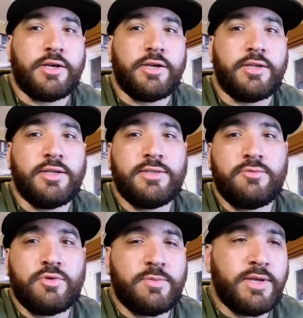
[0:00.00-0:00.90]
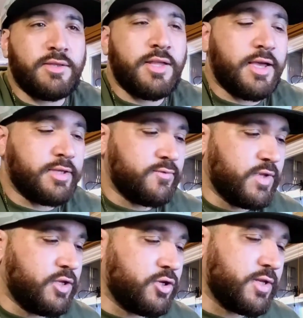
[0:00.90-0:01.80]
It doesn't respect the laws of
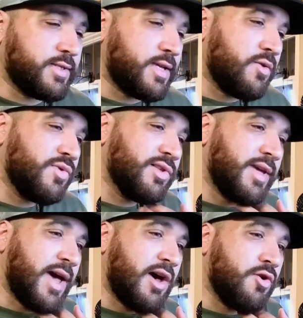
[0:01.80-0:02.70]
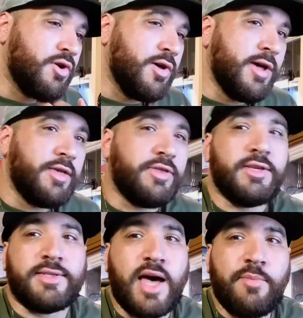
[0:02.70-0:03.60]
nature. That's not really how
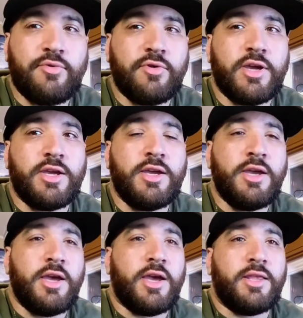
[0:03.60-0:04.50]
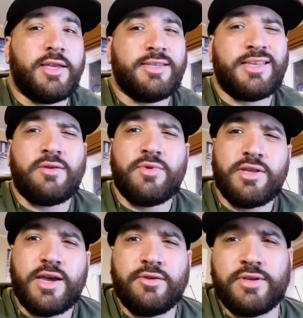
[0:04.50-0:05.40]
things operate. And that's not
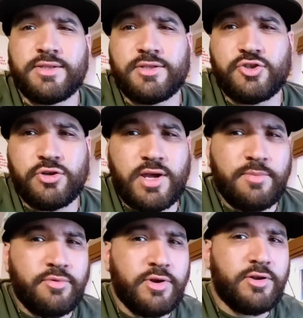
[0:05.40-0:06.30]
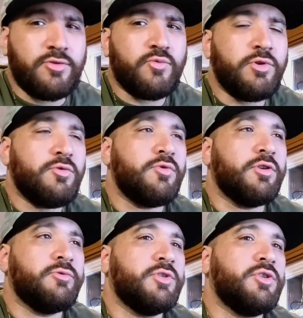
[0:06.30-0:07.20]
really how things should operate in the real
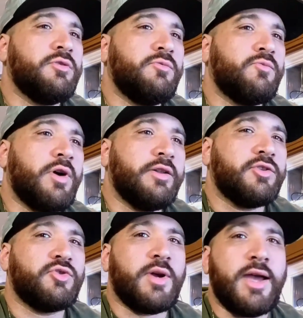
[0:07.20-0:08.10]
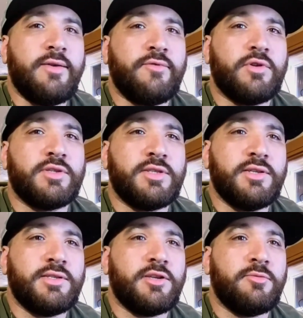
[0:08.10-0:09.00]
world. We shouldn't want to strive for a
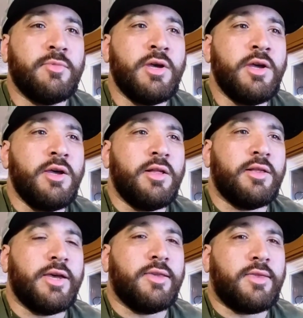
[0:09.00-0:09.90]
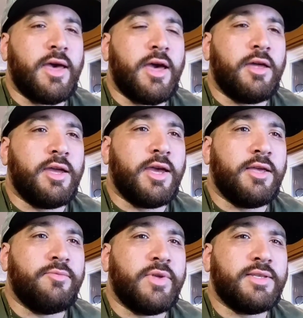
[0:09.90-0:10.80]
system like that.
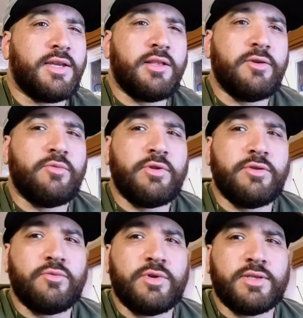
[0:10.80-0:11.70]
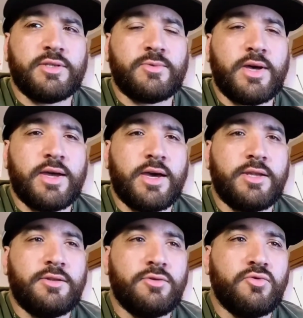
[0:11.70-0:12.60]
And that's kind of like one of the reasons why I
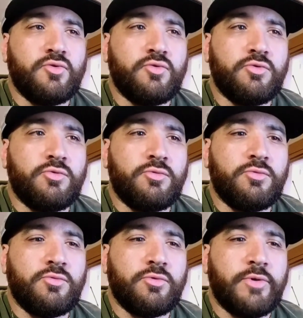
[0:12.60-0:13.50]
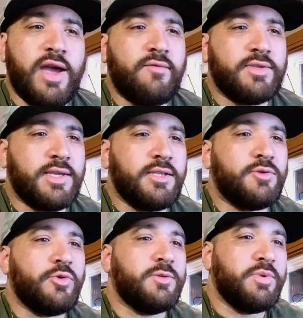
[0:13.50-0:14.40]
do gravitate
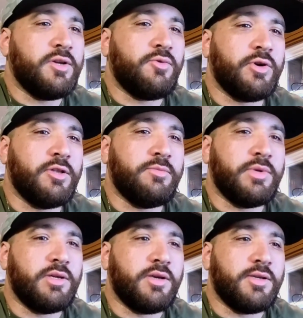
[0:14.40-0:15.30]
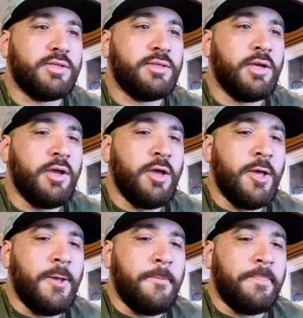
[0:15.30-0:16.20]
towards Bitcoin, because
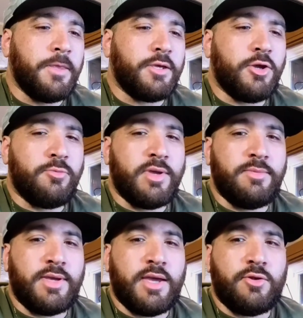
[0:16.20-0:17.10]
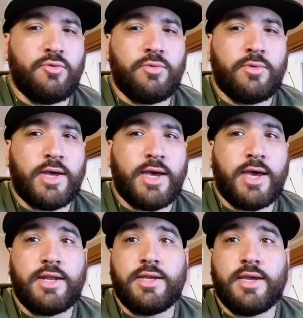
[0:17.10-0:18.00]
maybe
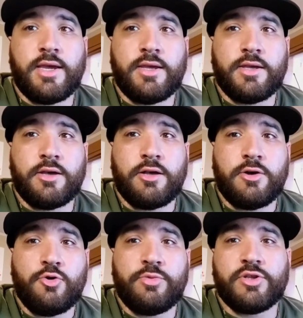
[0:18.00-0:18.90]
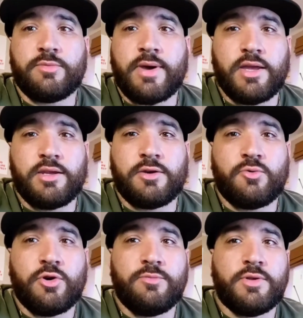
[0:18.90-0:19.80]
I didn't get a whole bunch of mining
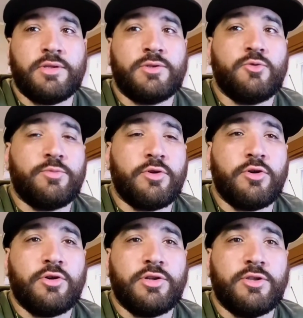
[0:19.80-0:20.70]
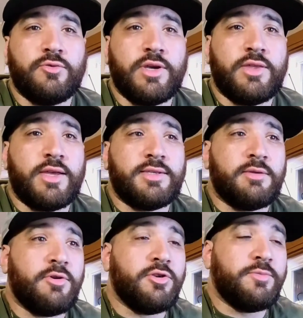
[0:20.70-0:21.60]
equipment super early the way that
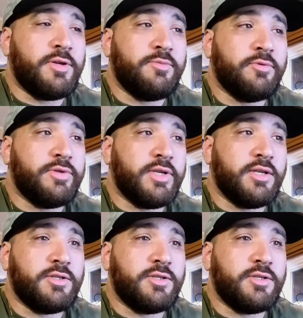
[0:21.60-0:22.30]
some other people did.